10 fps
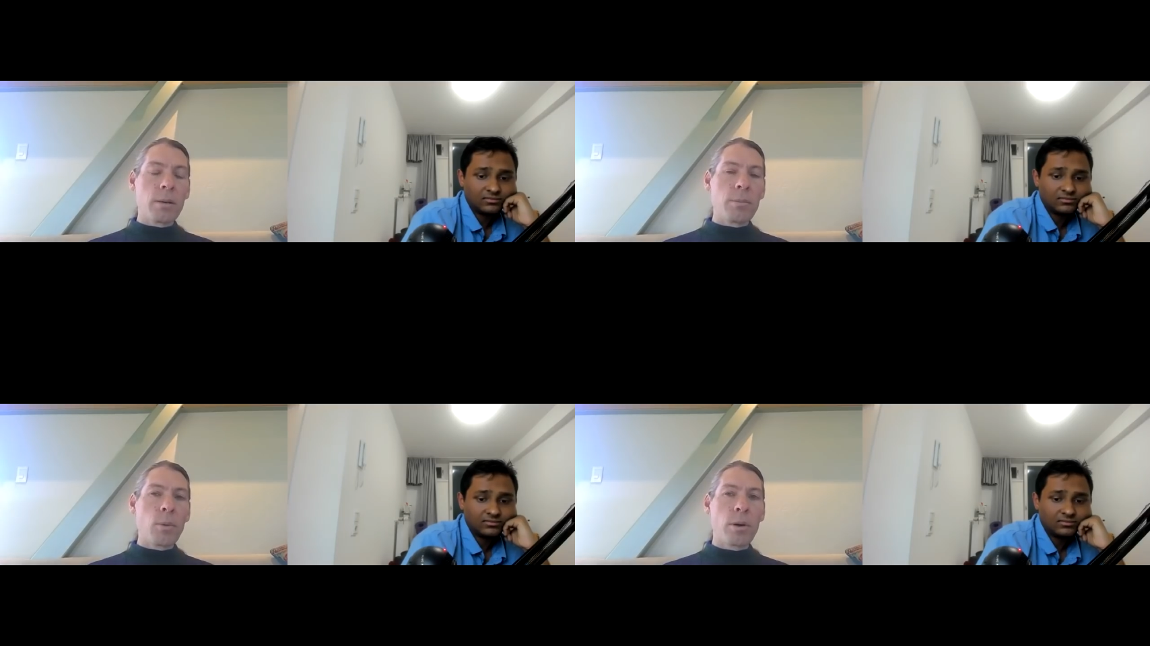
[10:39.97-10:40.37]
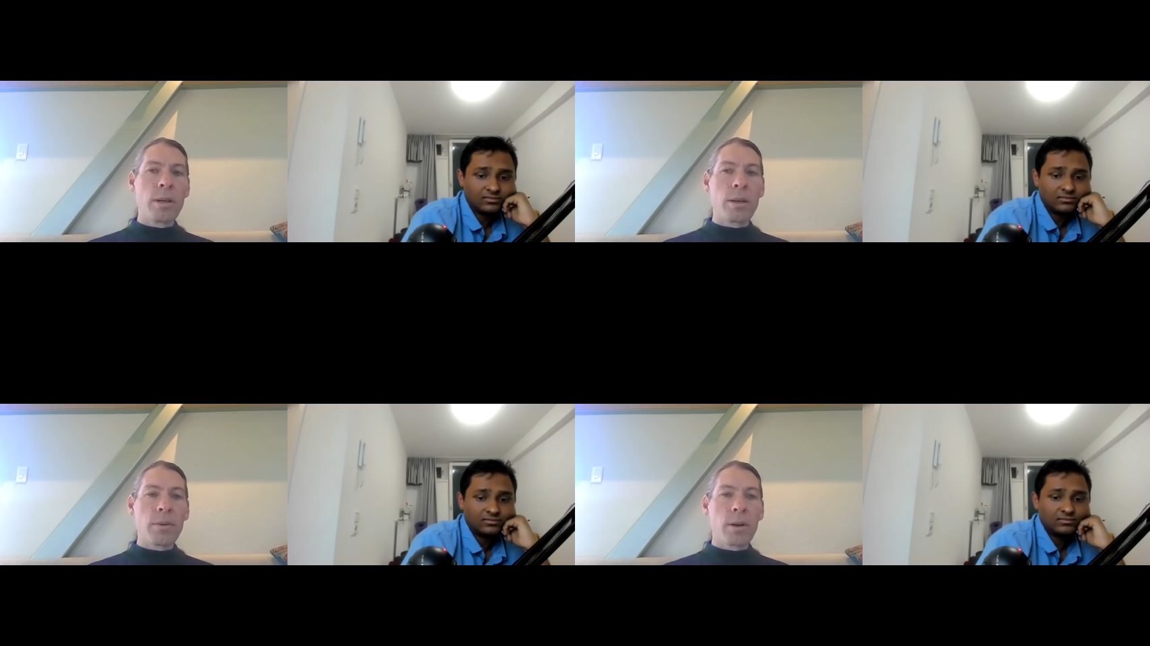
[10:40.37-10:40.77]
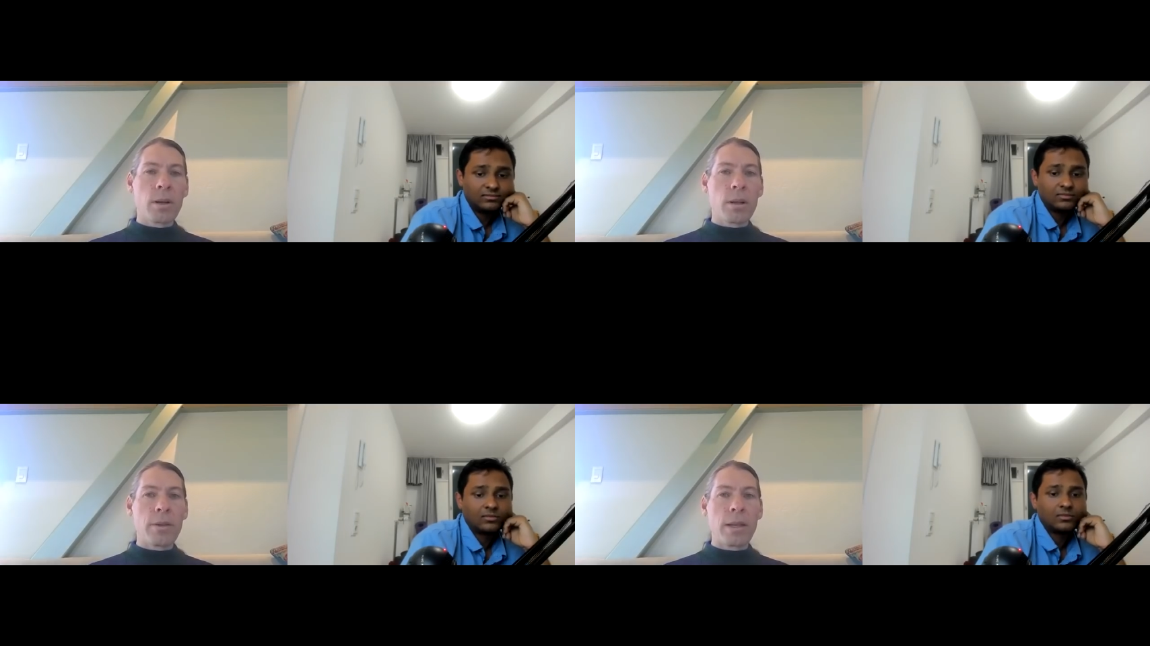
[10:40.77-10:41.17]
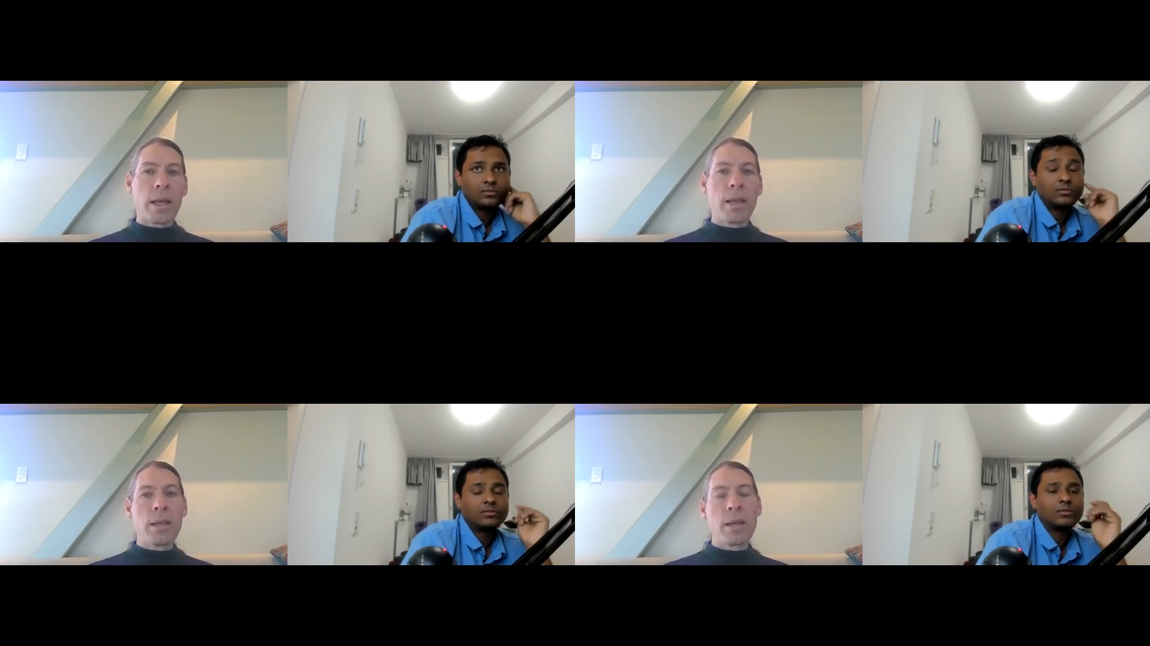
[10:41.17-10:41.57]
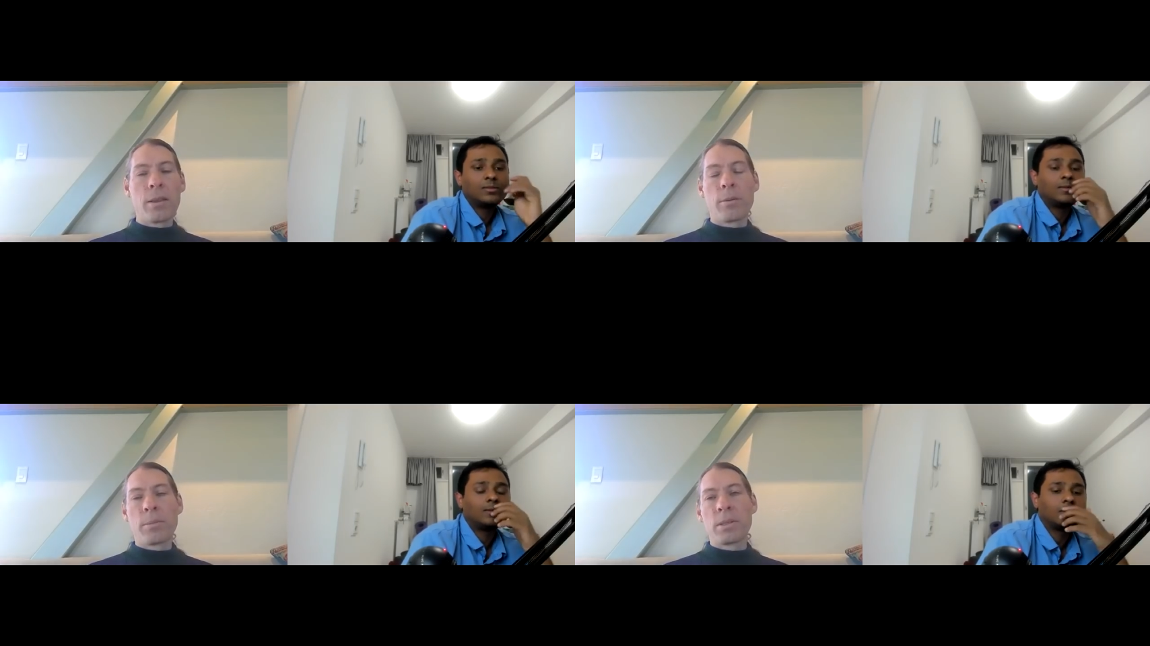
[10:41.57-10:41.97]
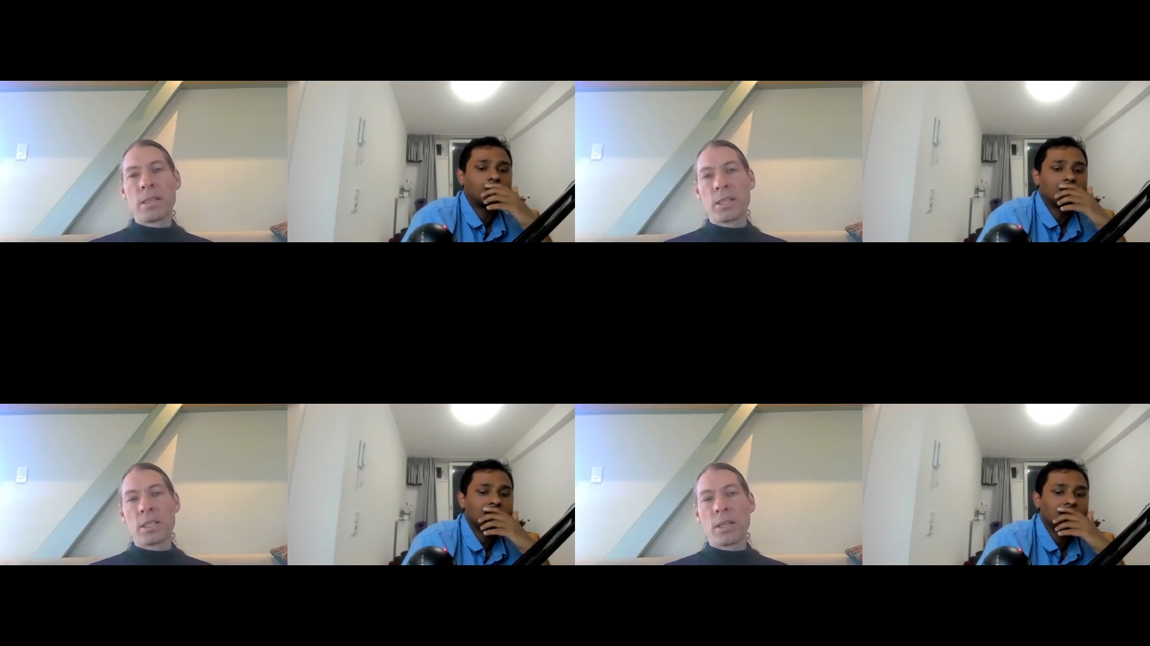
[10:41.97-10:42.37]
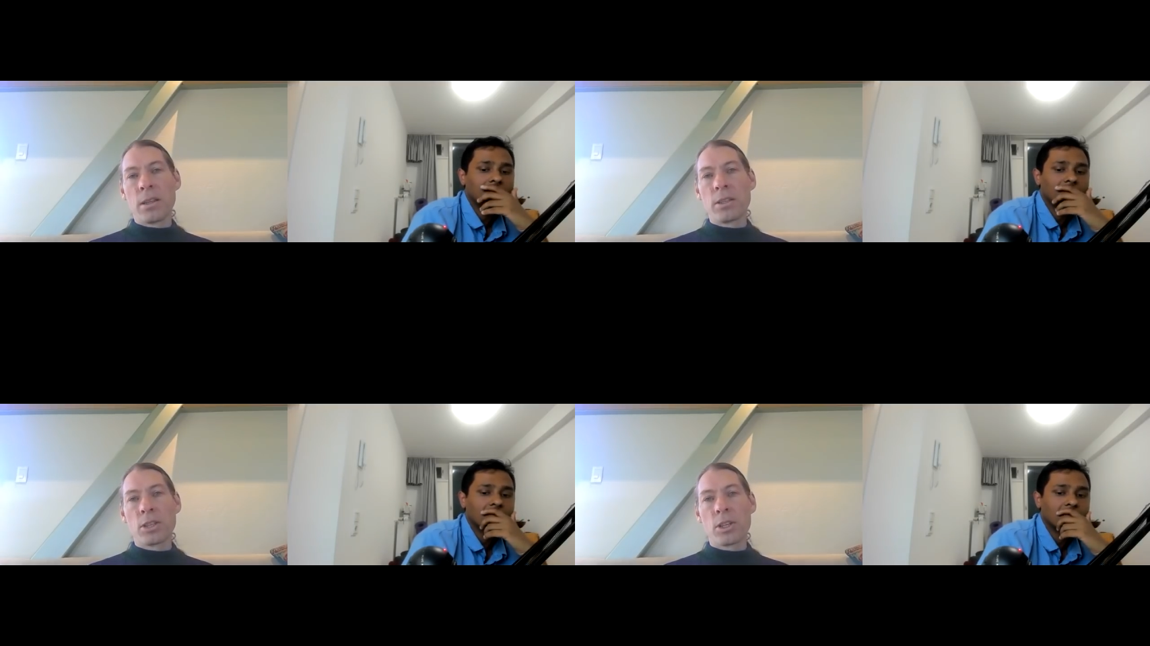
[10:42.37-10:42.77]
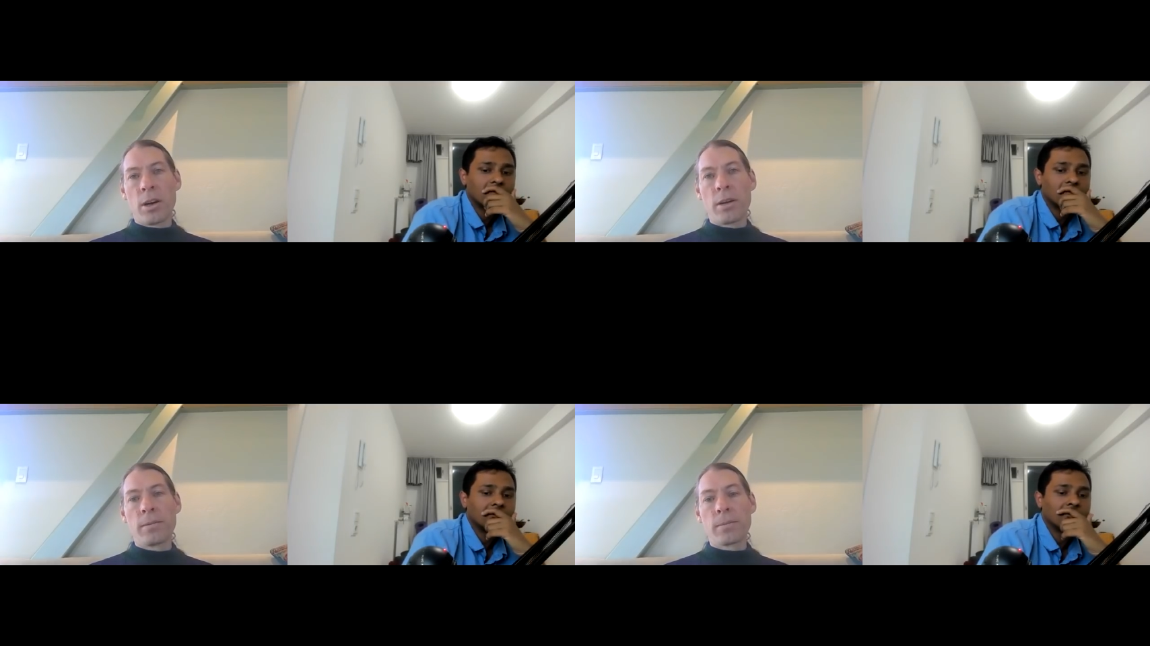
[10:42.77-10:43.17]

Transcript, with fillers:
Speaker 1: more difficult than any other position in the chart